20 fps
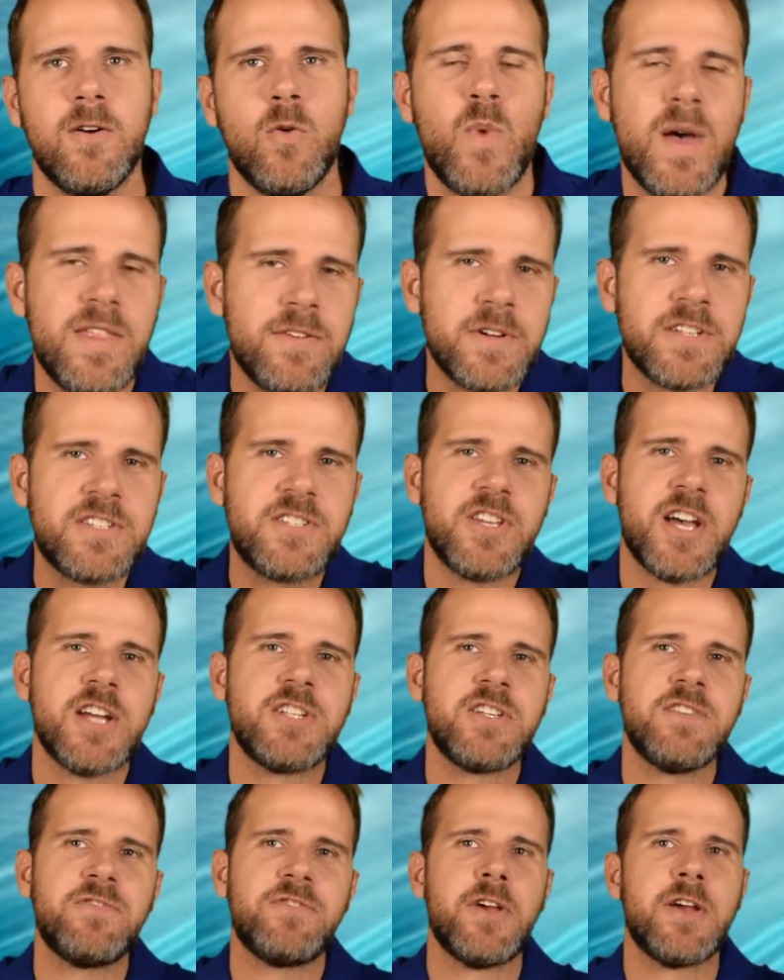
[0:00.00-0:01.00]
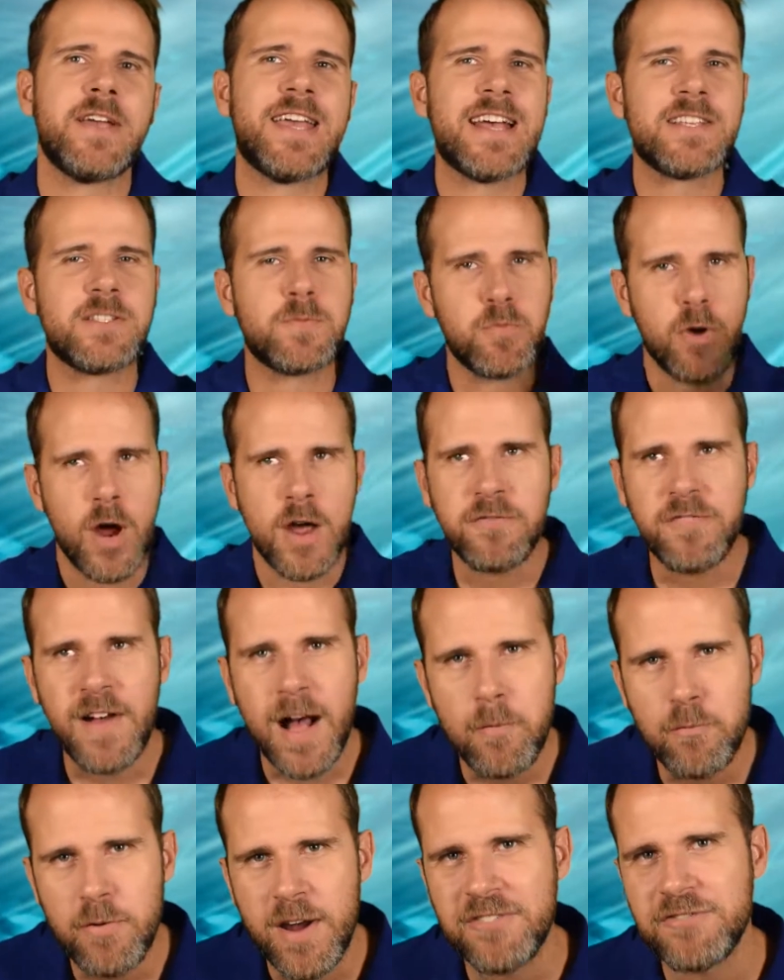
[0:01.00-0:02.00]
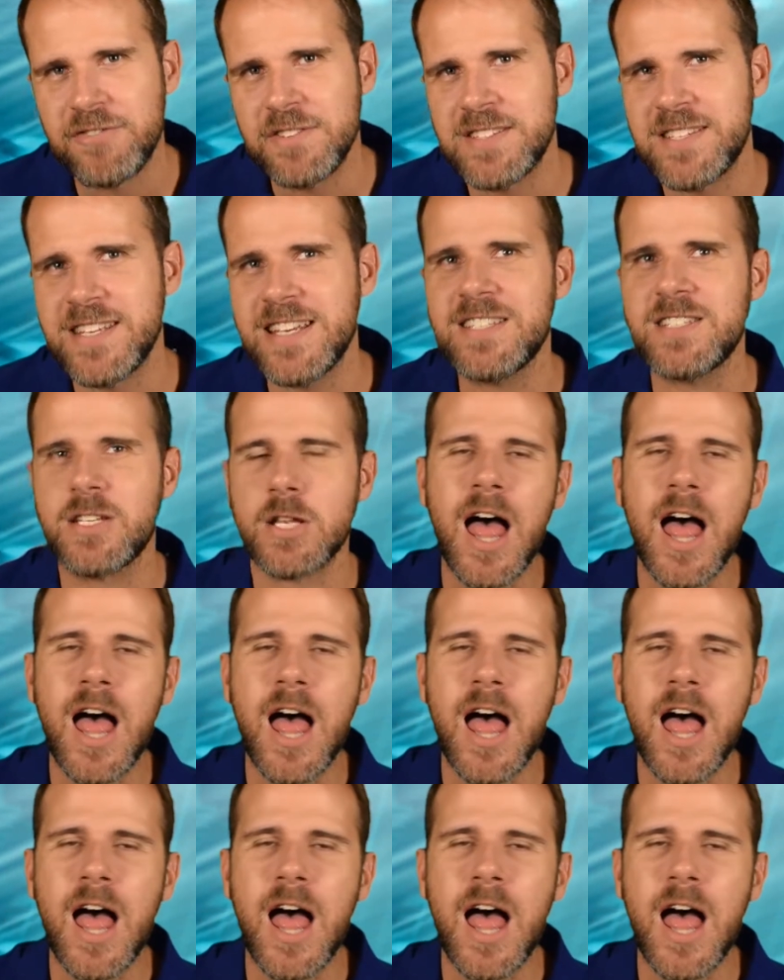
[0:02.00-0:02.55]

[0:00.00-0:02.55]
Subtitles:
Whether it's searching for your guest profile preferences,